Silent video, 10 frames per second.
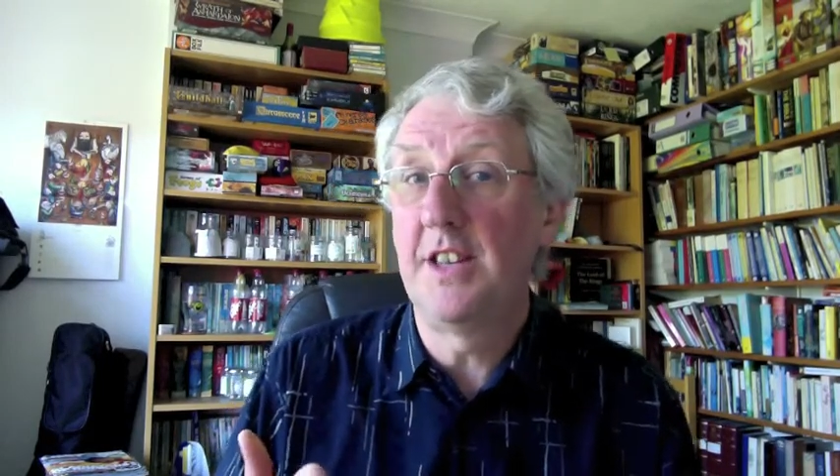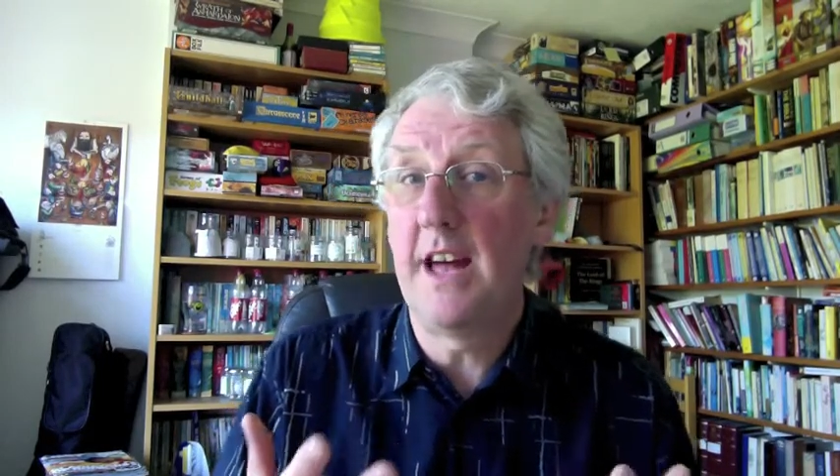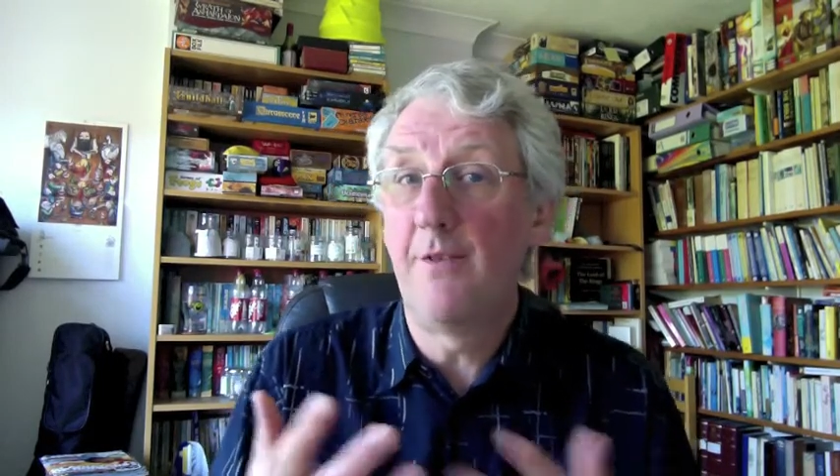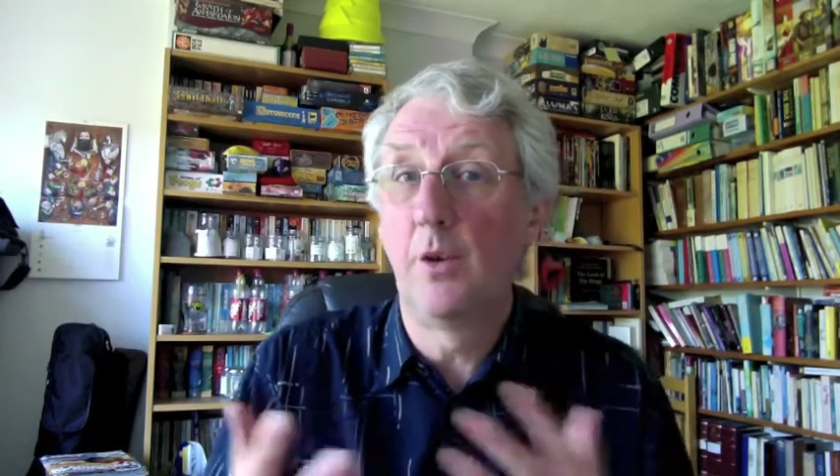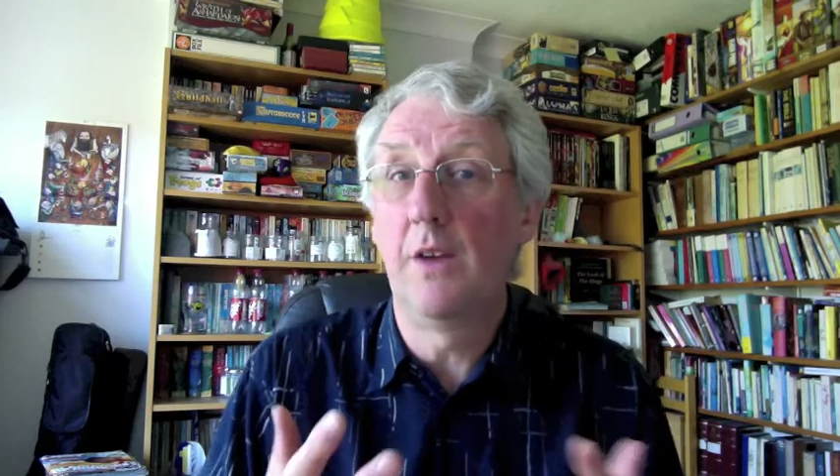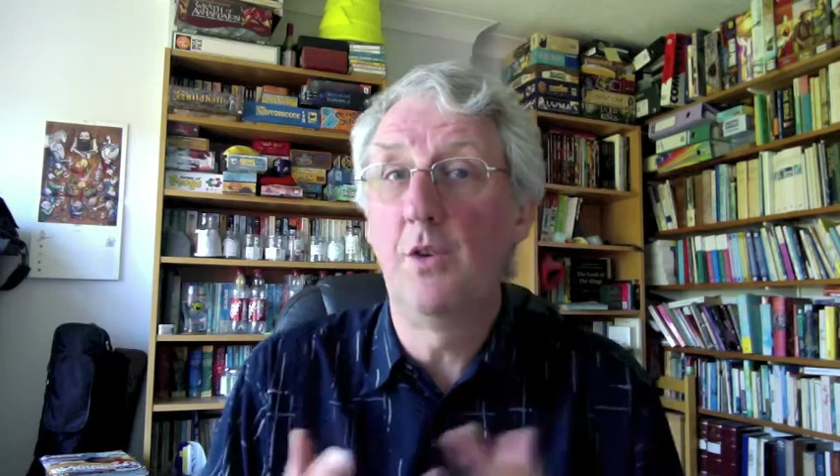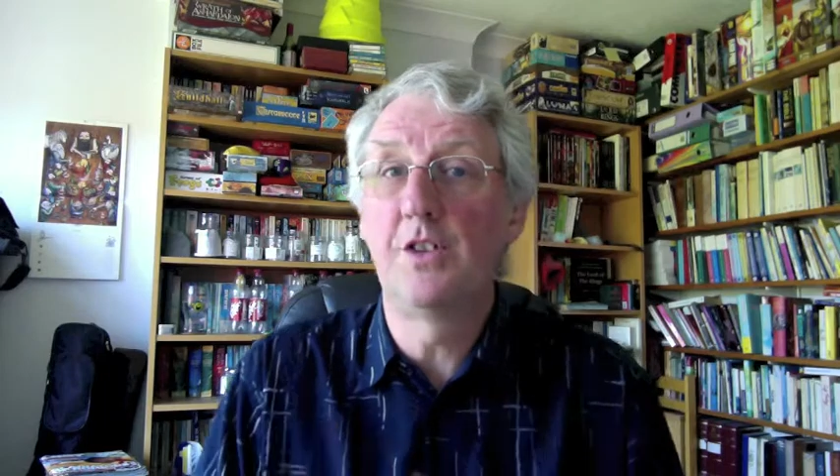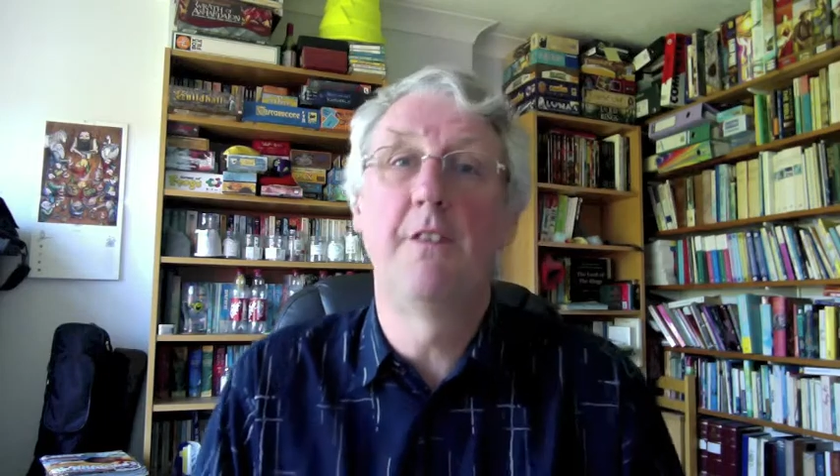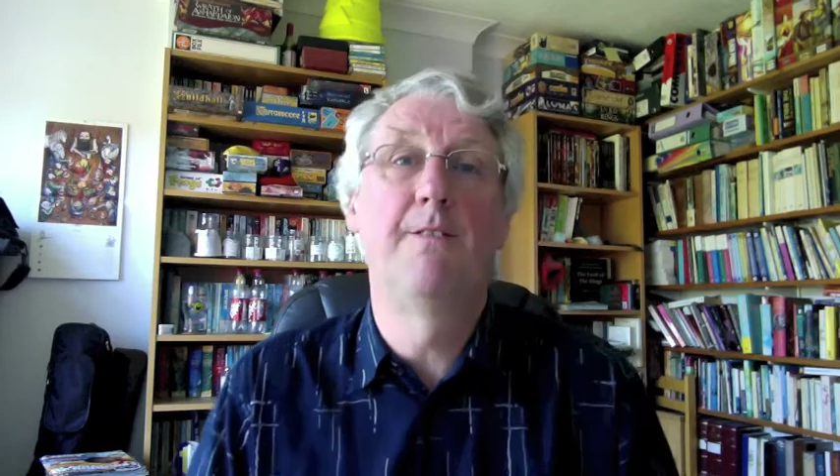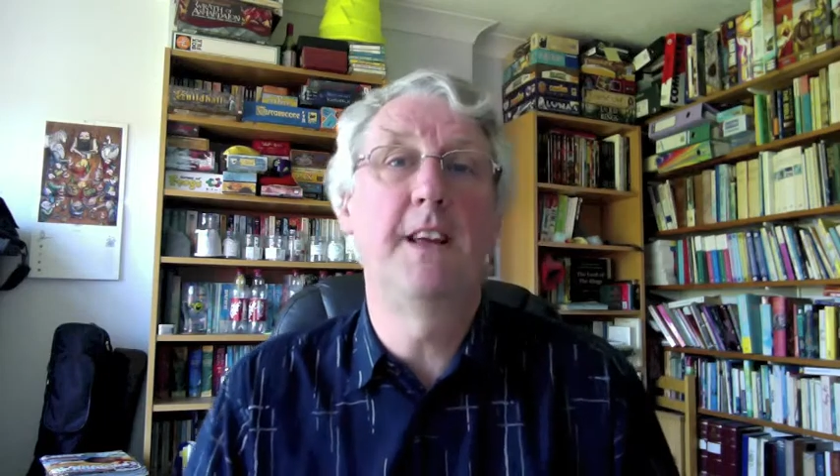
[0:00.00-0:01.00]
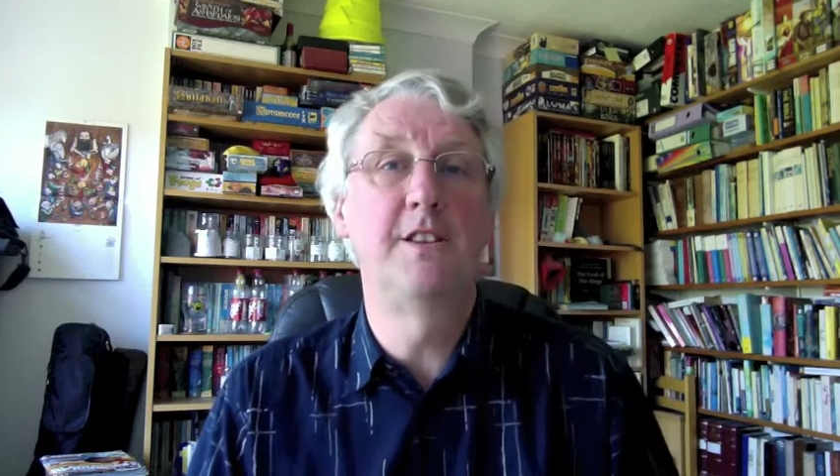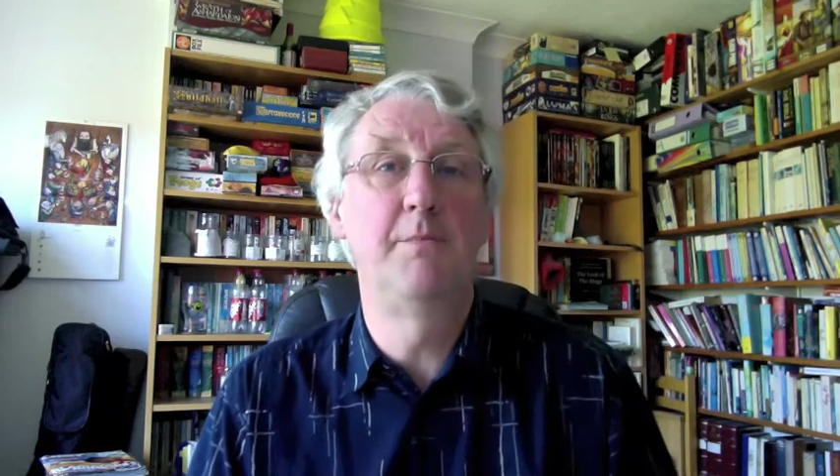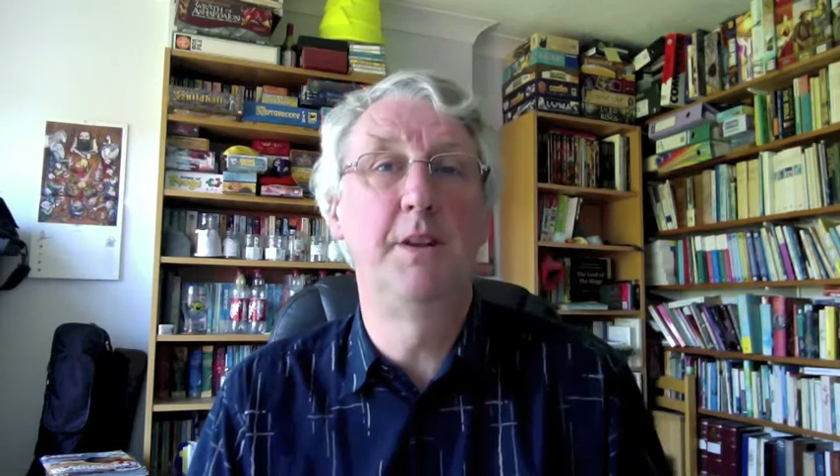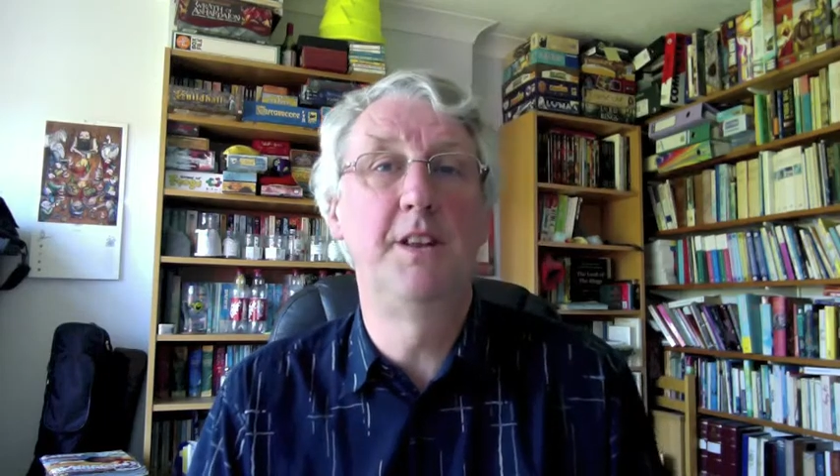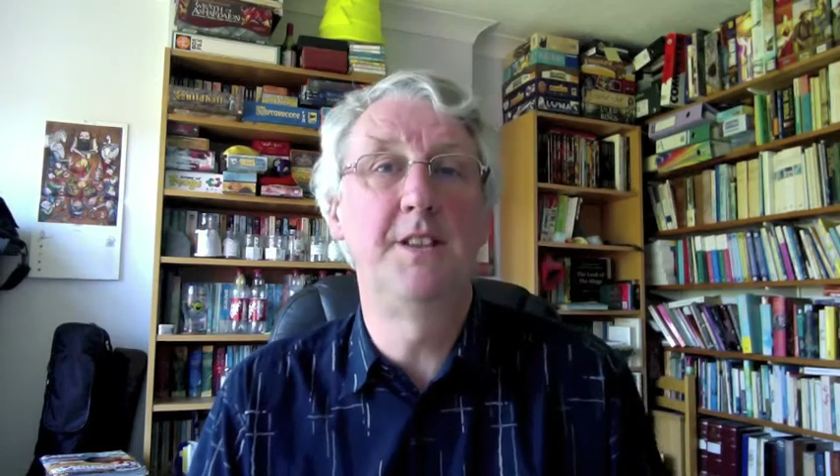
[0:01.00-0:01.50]
therefore give yourself
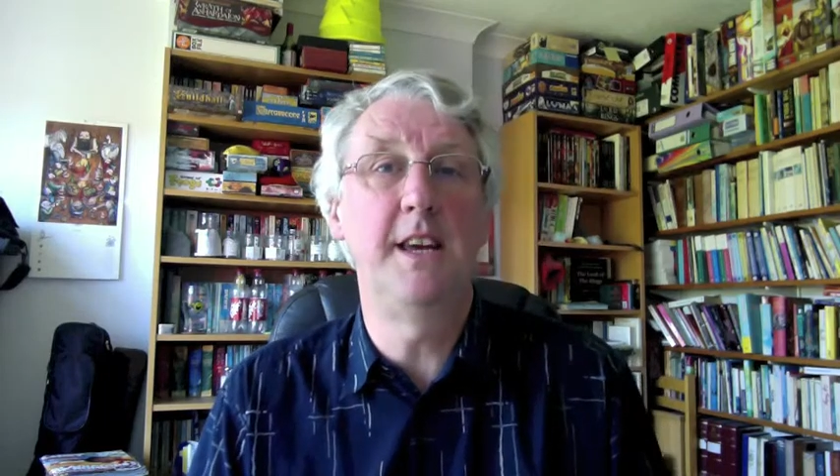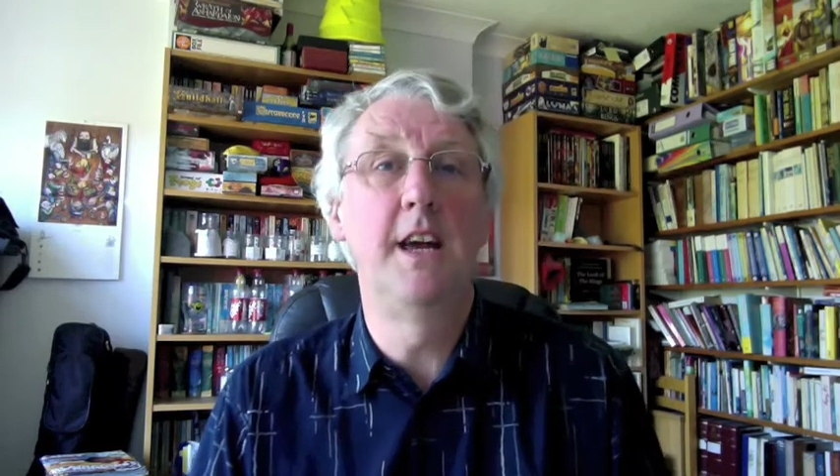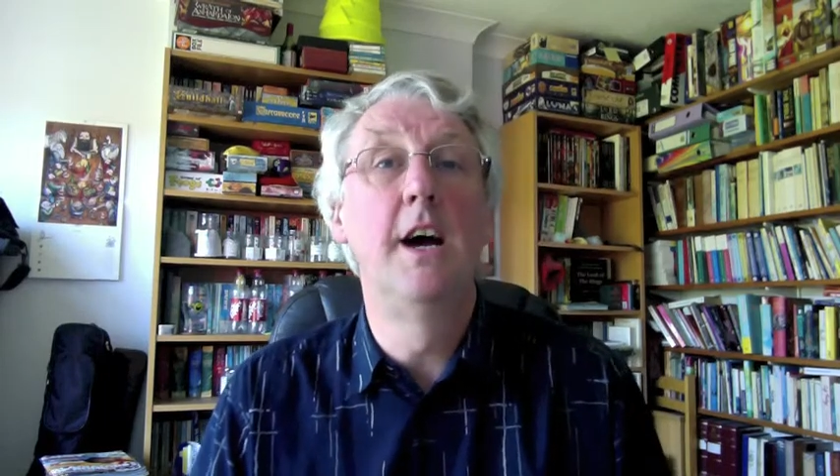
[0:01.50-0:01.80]
flexibility?